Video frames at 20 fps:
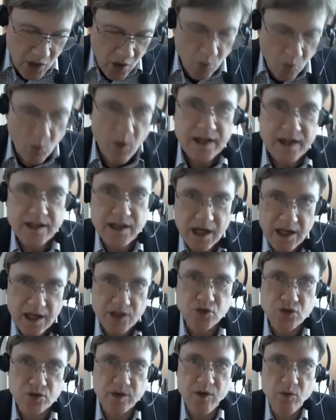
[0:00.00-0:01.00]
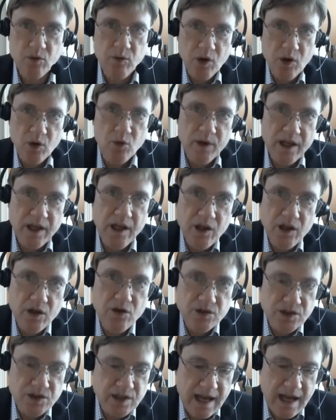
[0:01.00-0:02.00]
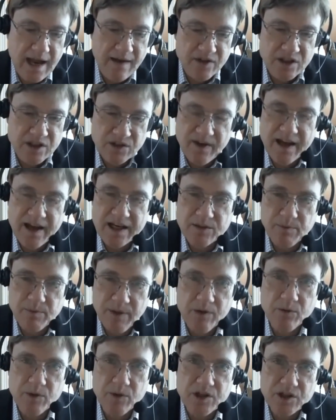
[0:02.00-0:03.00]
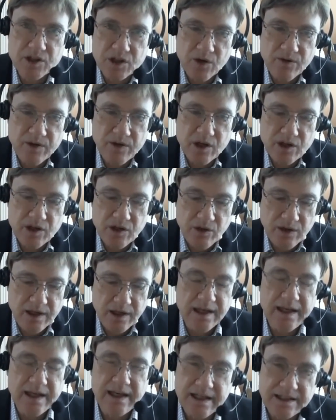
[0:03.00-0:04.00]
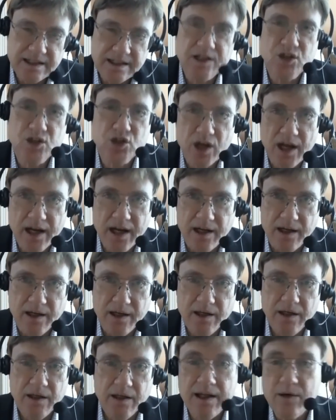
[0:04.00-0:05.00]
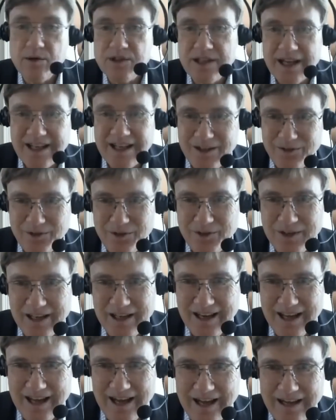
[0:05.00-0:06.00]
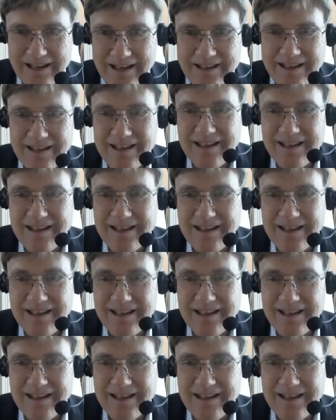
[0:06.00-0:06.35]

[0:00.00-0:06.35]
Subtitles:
what country will we use to have this fake split with the Soviet Union? And he said, China. That was 1959.